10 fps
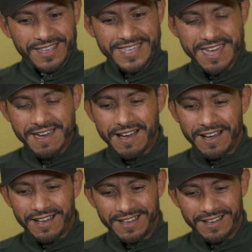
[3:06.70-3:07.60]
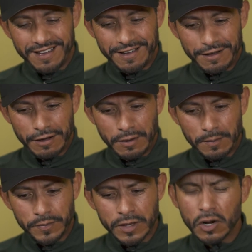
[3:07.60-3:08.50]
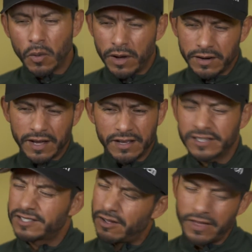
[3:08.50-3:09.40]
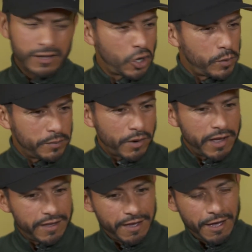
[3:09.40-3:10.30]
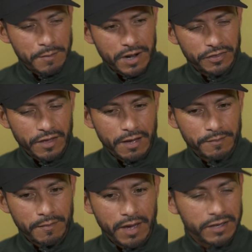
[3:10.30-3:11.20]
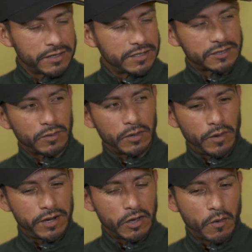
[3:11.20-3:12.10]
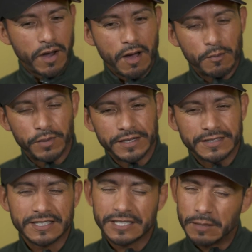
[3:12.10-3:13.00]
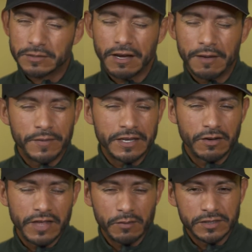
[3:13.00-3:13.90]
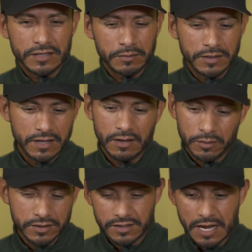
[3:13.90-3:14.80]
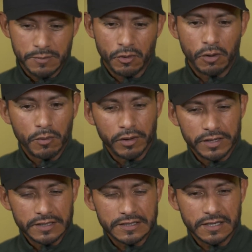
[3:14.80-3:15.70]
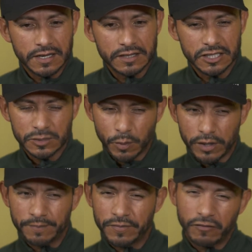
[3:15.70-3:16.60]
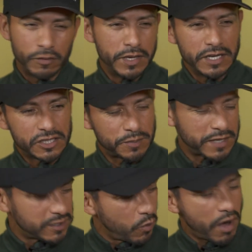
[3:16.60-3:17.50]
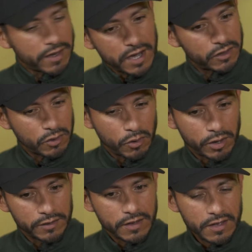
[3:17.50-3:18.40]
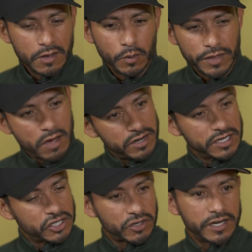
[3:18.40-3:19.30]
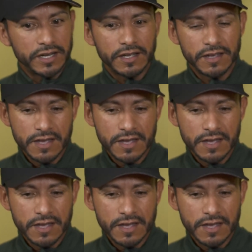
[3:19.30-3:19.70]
Yeah, you know what? I saw that Kobe Bryant game and I thought, my goodness, what a way to go out. But at the same time, that was something that was abnormal. And it's at this point, for me, just basically walk out of the court without an injury,